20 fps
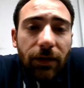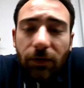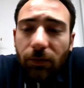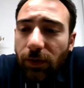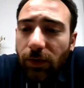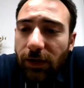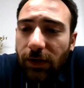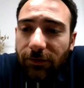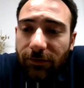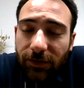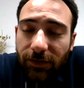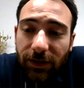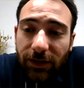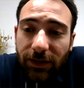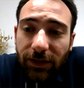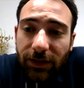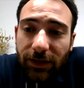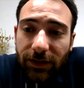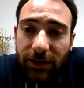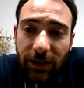we
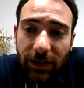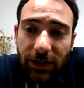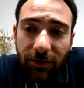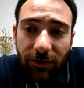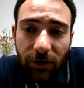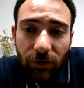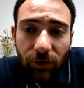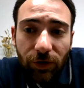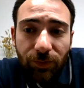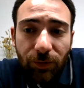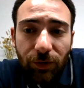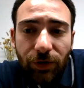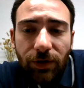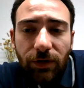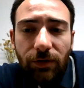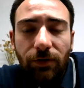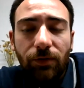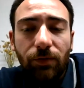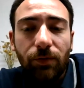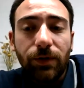have Stefano
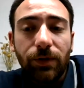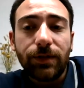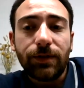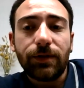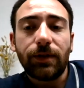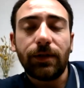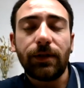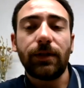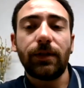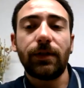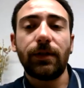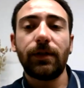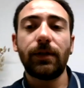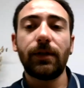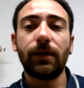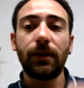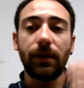Esposito, who is a